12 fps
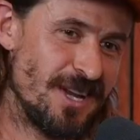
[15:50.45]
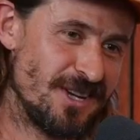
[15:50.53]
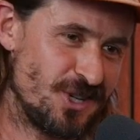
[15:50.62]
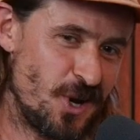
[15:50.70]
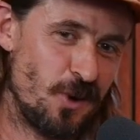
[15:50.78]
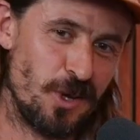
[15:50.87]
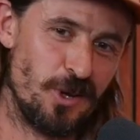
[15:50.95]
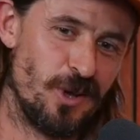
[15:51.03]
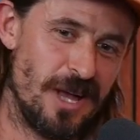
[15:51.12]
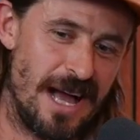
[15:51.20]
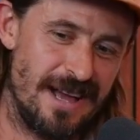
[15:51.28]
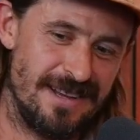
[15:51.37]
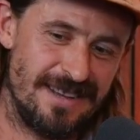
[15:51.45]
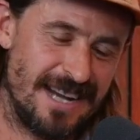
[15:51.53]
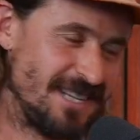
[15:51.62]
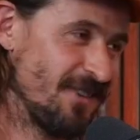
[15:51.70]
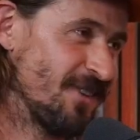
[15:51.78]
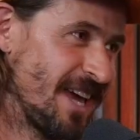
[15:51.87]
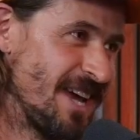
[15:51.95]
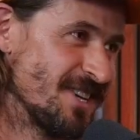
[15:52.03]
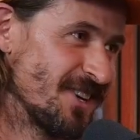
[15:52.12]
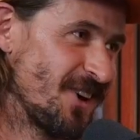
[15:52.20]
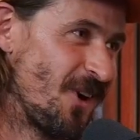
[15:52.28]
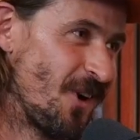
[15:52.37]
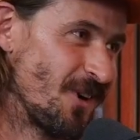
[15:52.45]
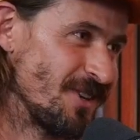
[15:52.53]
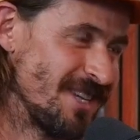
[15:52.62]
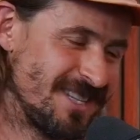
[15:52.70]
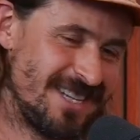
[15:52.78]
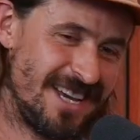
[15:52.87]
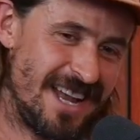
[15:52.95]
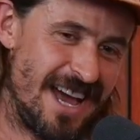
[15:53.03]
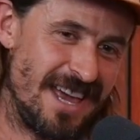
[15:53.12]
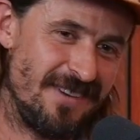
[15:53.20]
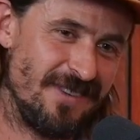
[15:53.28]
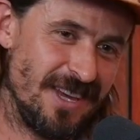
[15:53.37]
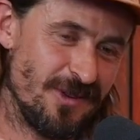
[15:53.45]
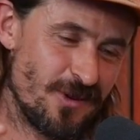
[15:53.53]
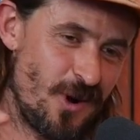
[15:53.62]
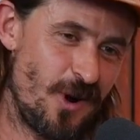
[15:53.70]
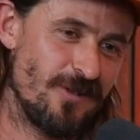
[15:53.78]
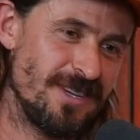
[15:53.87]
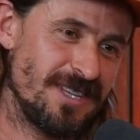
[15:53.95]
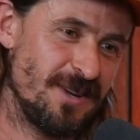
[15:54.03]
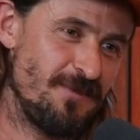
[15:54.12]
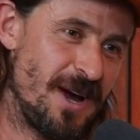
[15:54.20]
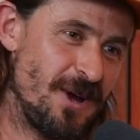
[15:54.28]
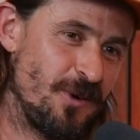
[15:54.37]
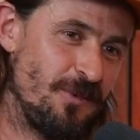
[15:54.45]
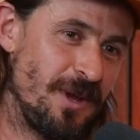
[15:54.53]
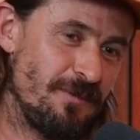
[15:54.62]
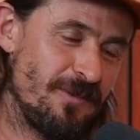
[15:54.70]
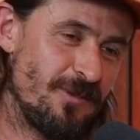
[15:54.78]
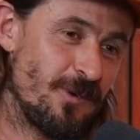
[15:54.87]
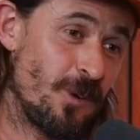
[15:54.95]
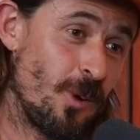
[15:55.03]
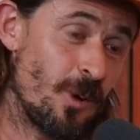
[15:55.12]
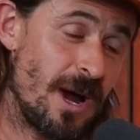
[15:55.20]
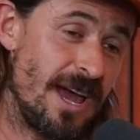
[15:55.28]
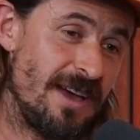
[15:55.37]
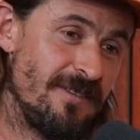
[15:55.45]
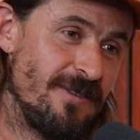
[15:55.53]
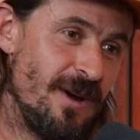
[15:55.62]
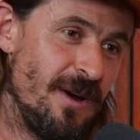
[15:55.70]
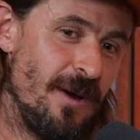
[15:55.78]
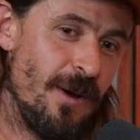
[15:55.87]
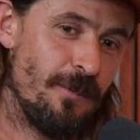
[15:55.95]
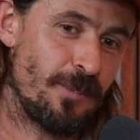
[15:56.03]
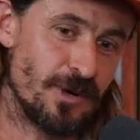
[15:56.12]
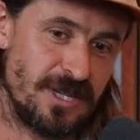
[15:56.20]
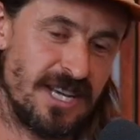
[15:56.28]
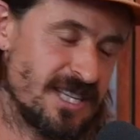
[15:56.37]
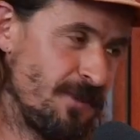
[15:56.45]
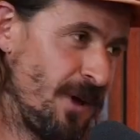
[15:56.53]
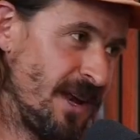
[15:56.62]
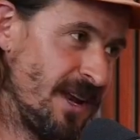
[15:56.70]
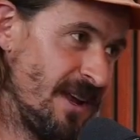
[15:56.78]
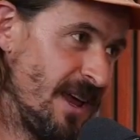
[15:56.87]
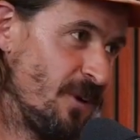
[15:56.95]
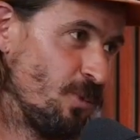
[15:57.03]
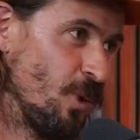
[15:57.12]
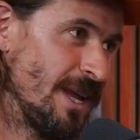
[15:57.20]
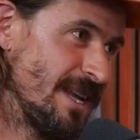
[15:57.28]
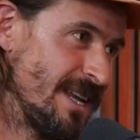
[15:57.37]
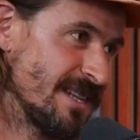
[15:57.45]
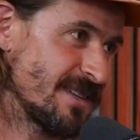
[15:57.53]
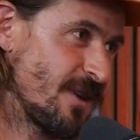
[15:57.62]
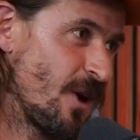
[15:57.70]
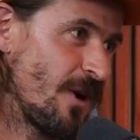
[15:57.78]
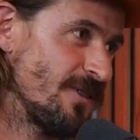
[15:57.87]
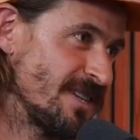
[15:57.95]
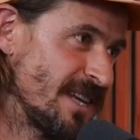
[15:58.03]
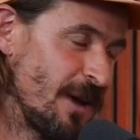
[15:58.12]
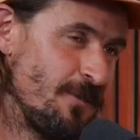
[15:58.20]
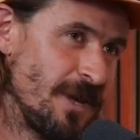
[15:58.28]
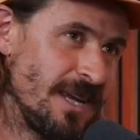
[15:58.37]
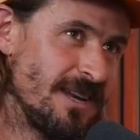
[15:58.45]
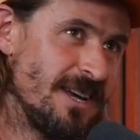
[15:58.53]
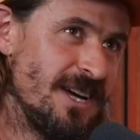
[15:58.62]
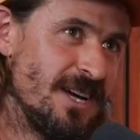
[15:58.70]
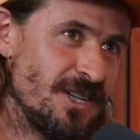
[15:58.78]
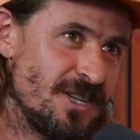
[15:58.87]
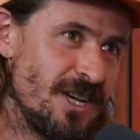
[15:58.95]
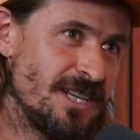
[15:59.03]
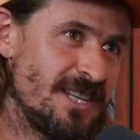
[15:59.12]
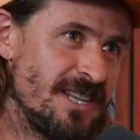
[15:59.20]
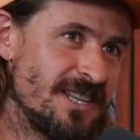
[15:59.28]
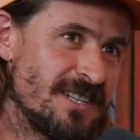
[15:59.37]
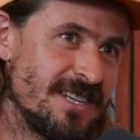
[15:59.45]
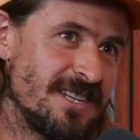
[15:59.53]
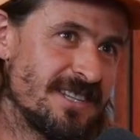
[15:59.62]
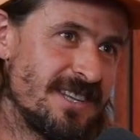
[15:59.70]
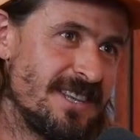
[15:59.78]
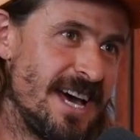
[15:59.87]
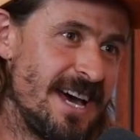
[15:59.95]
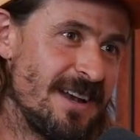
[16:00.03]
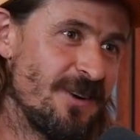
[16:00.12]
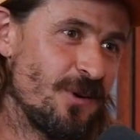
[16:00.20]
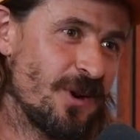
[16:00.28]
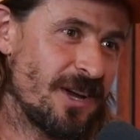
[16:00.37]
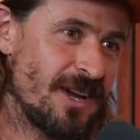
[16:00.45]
you had to show a little identification card that said, I have either harvested my own meat before or I have participated and witnessed the harvesting of meat, just in the sense that that